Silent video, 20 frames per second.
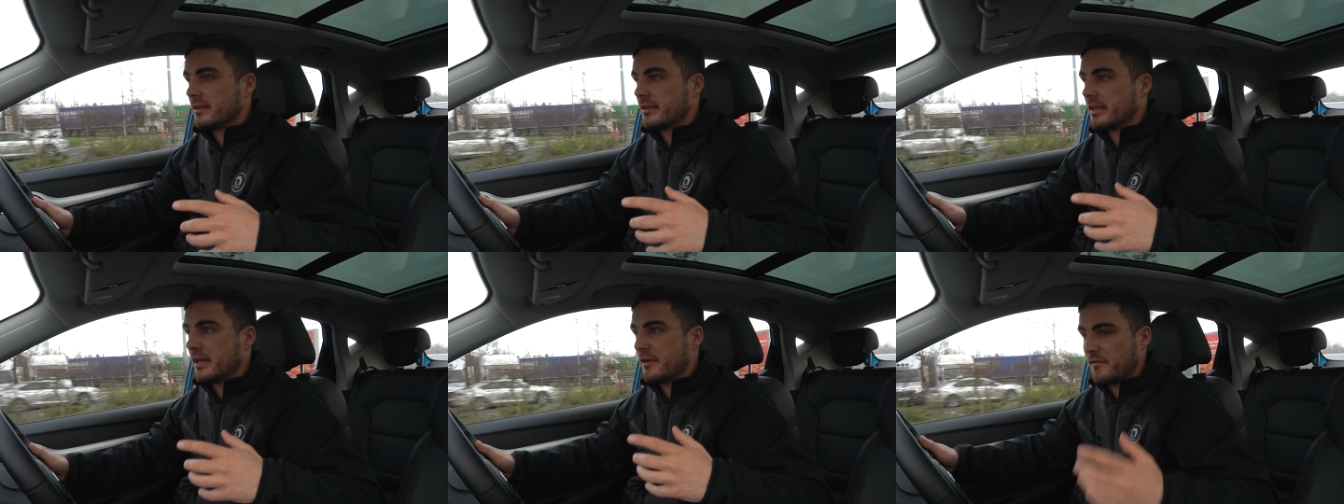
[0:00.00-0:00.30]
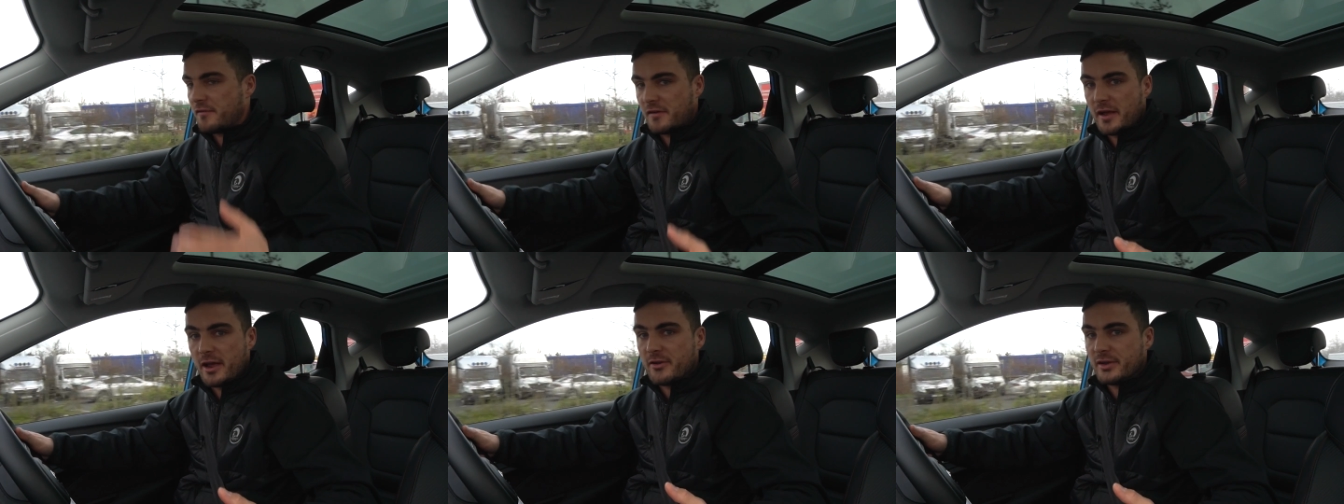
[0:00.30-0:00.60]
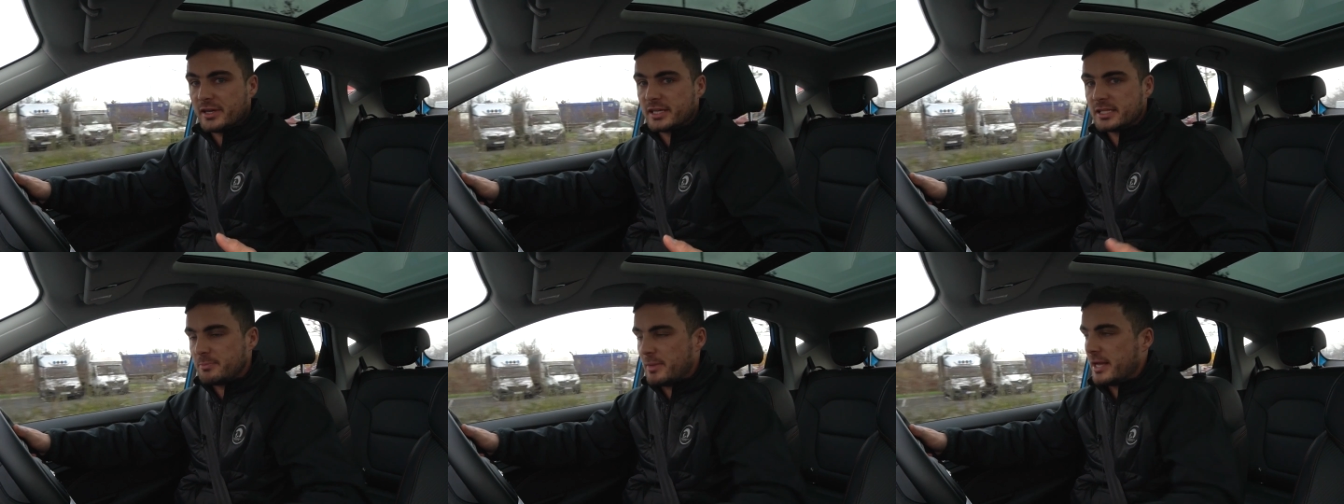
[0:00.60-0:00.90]
they're
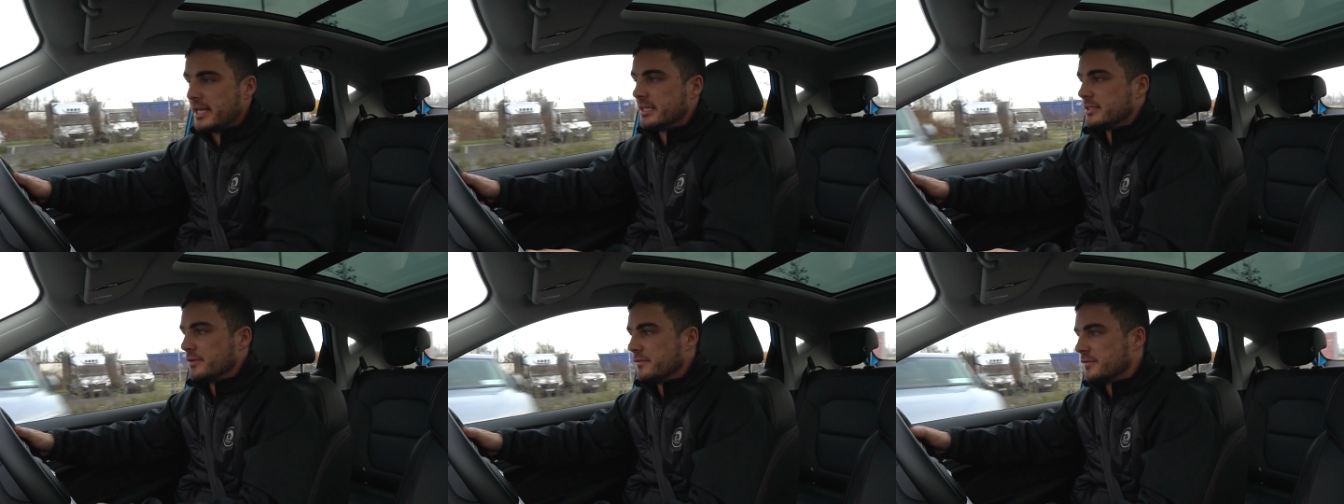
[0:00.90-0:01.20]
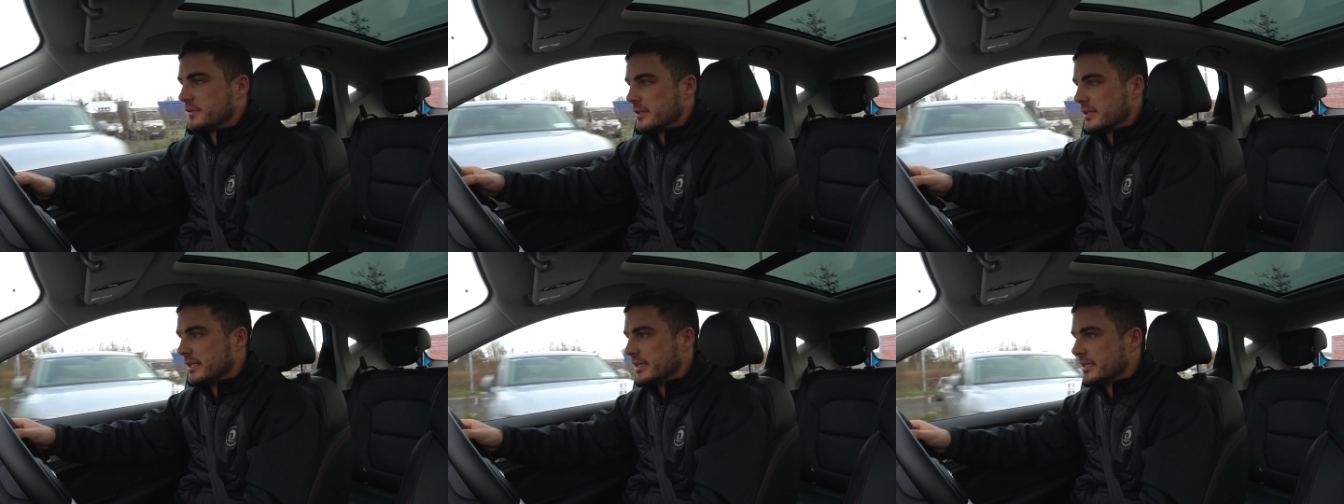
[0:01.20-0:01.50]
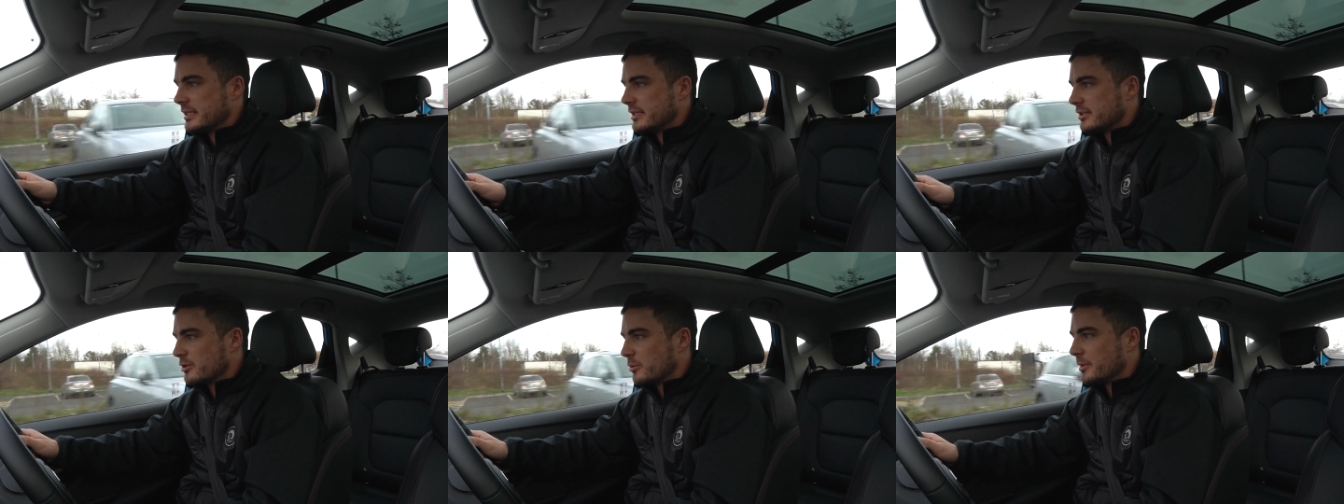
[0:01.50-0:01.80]
very expensive. So
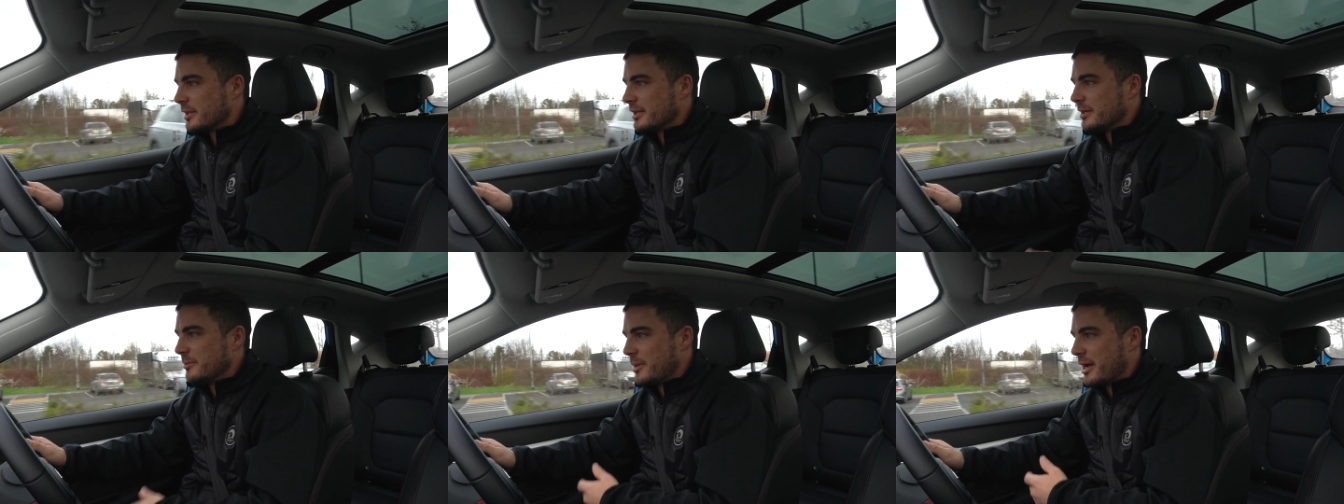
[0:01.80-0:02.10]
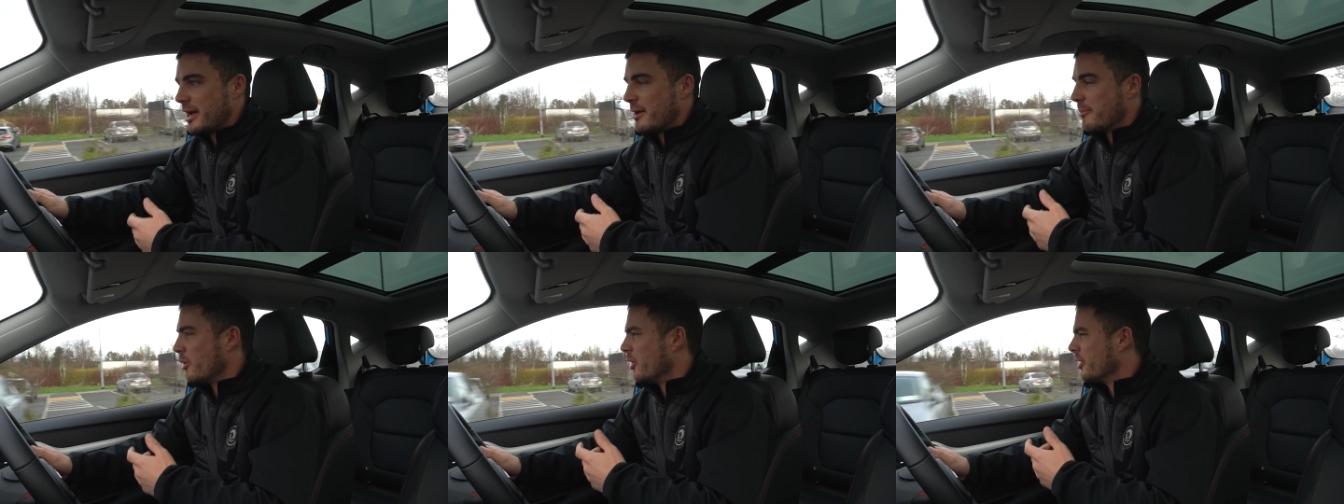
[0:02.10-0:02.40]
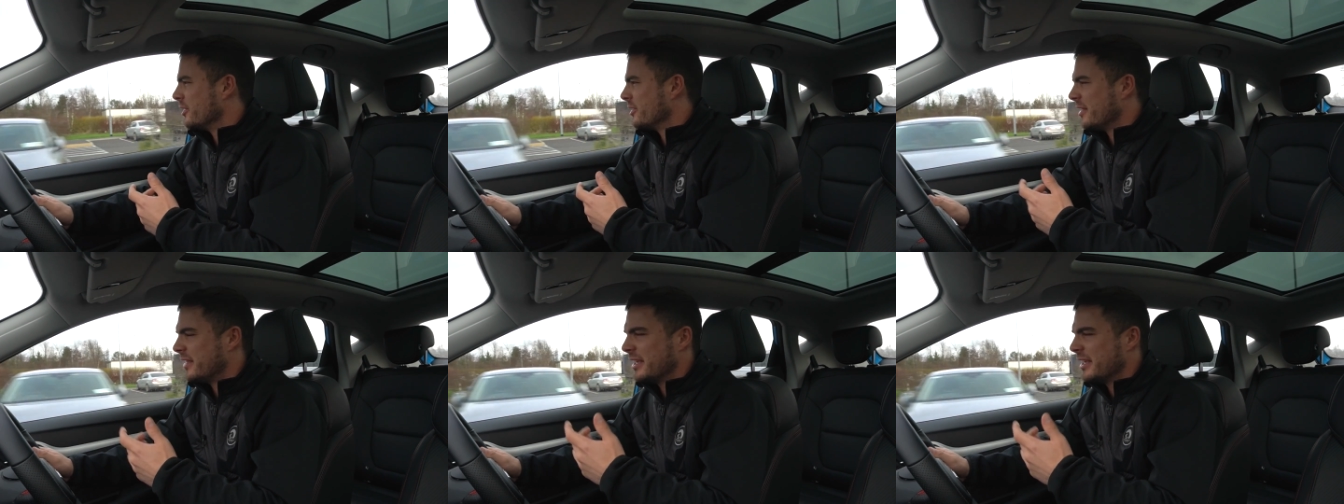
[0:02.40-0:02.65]
this is something to bear in mind.